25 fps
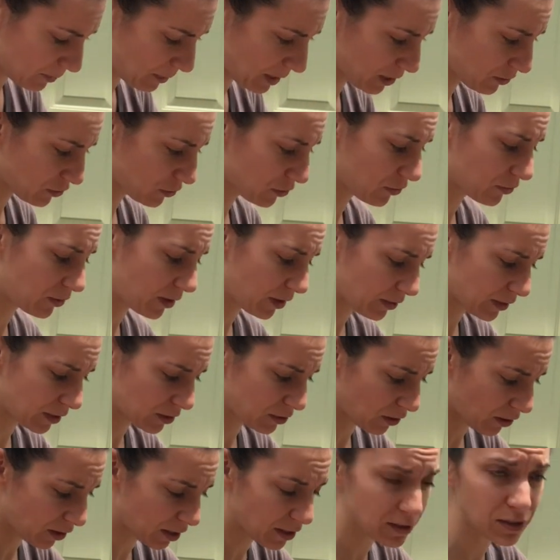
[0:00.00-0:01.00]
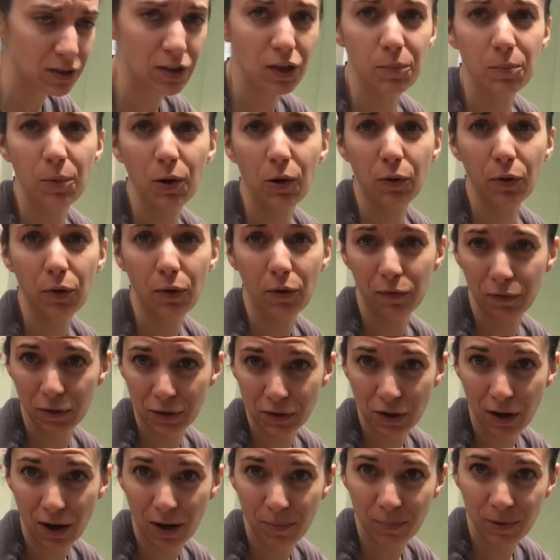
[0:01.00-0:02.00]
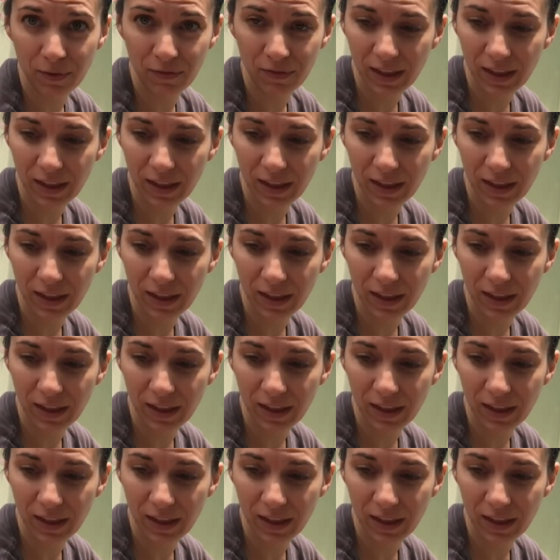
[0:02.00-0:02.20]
make sure that the dots are both over top of